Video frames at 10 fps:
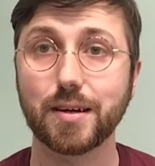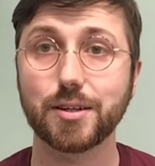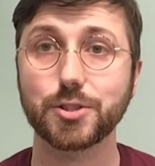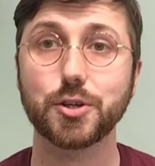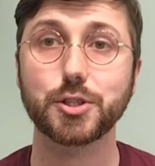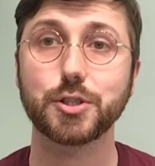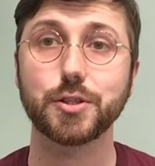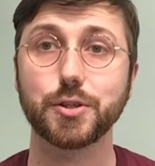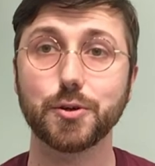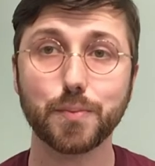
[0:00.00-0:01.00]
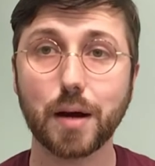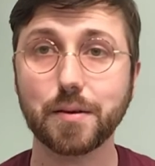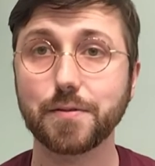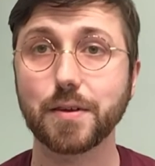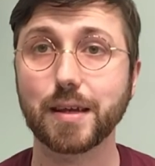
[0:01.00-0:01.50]
Church, you're
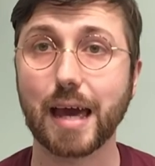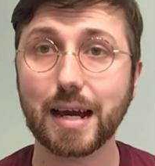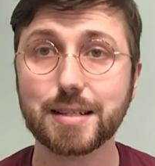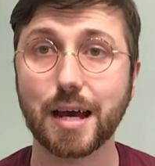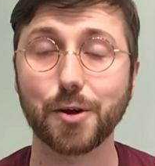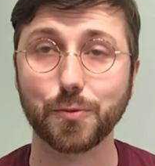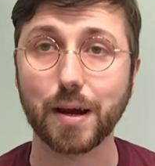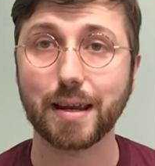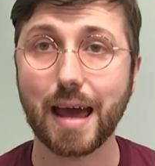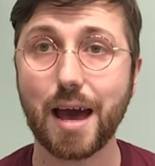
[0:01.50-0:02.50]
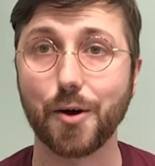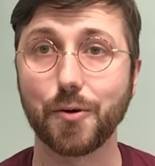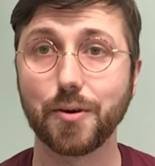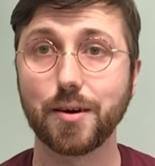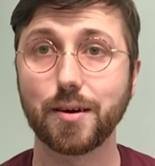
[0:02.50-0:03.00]
probably feeling exiled right now,
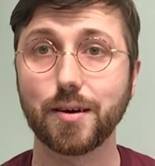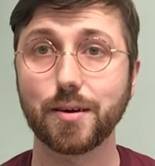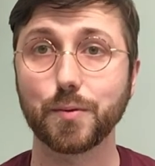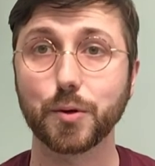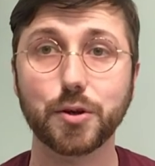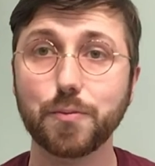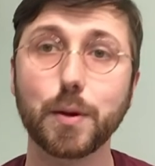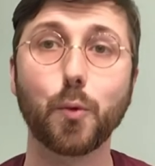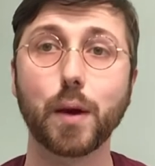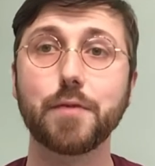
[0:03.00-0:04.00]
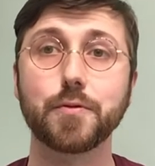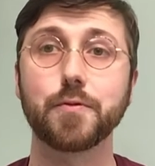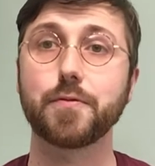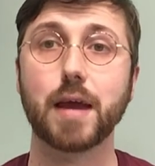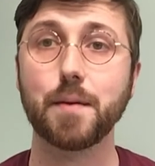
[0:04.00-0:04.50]
where you've been away from
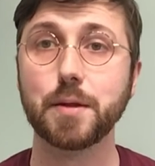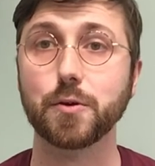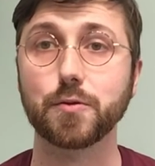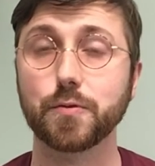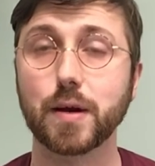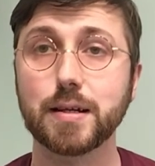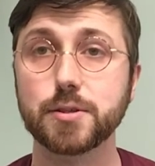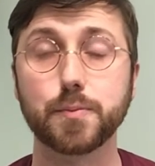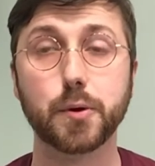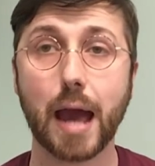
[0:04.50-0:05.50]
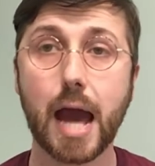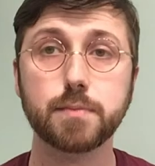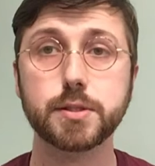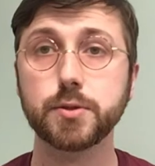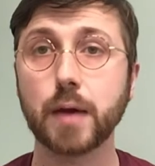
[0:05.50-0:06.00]
family or friends, or
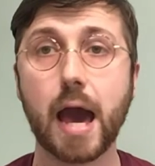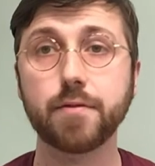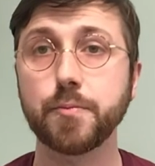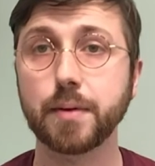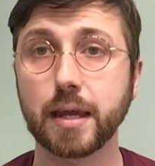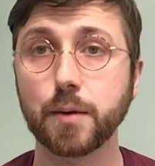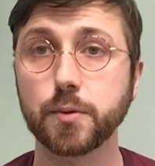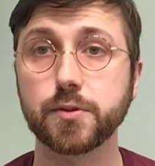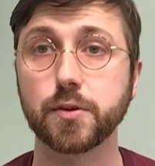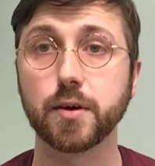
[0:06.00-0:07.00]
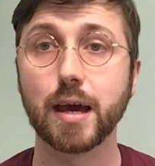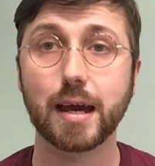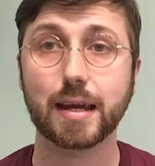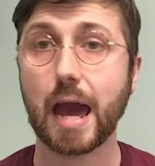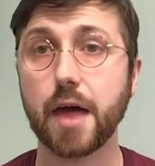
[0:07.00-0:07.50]
perhaps you haven't been able to
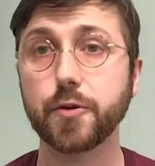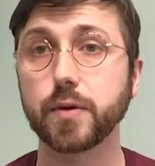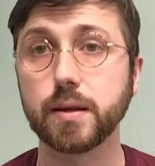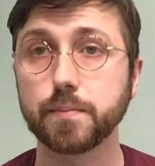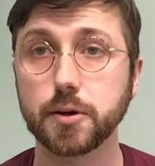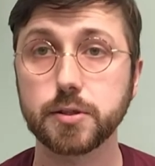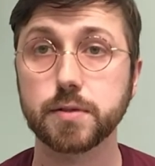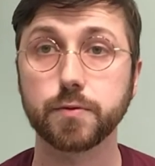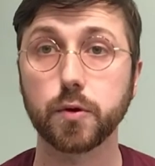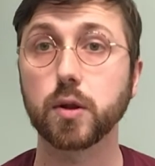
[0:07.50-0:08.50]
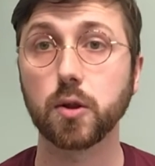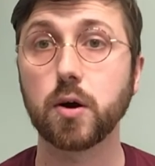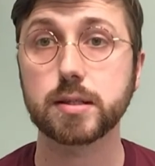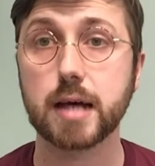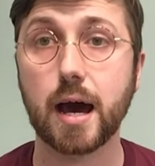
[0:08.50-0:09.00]
gather in person for a
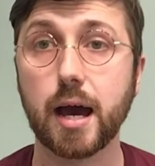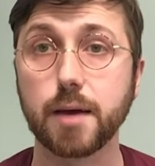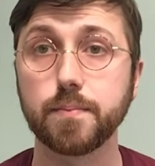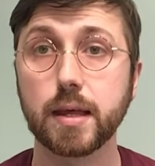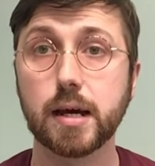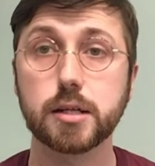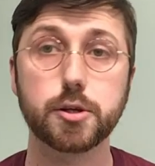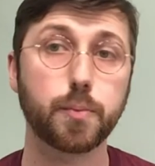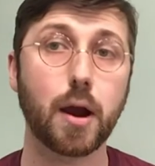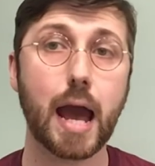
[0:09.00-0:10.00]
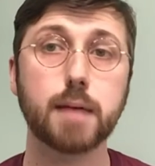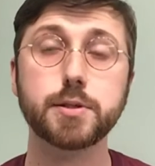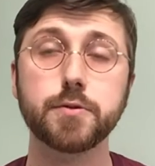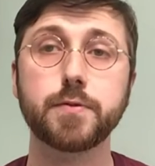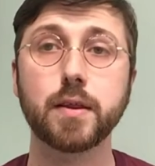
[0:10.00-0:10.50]
long time. So
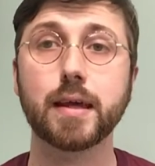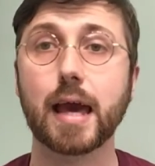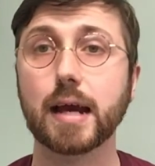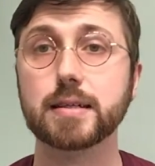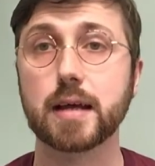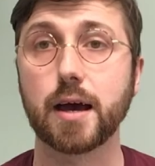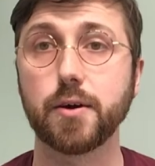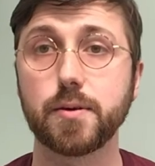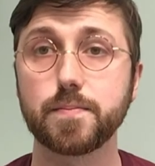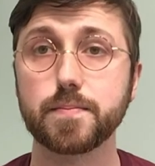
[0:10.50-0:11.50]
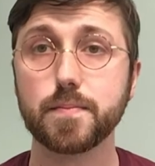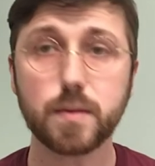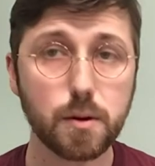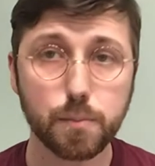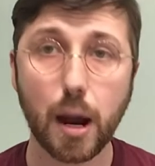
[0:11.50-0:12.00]
perhaps you're feeling exiled.
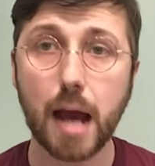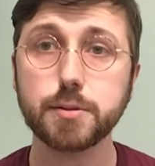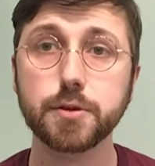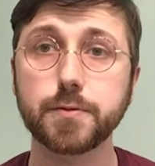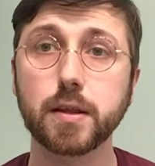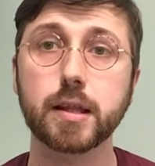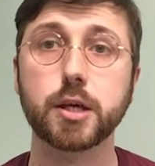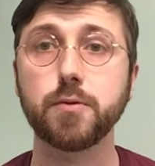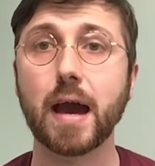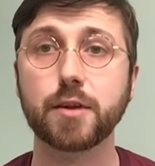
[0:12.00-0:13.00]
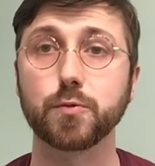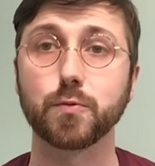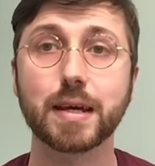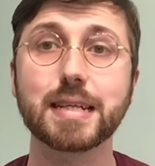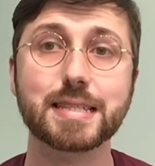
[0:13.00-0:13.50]
Perhaps you're feeling like you've had to
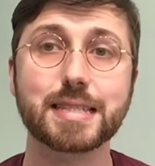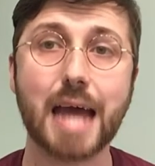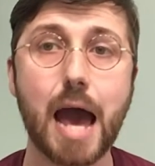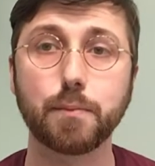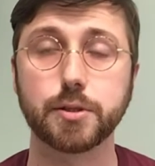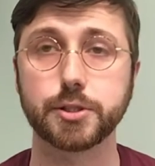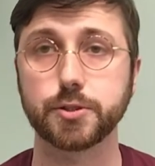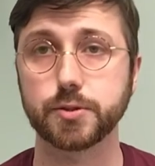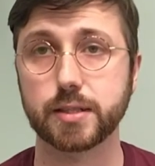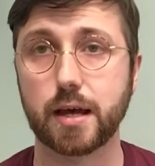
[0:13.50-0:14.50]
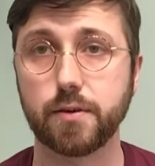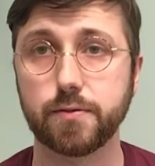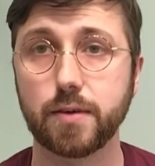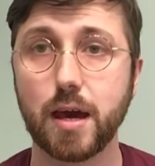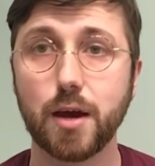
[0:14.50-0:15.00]
reestablish yourself,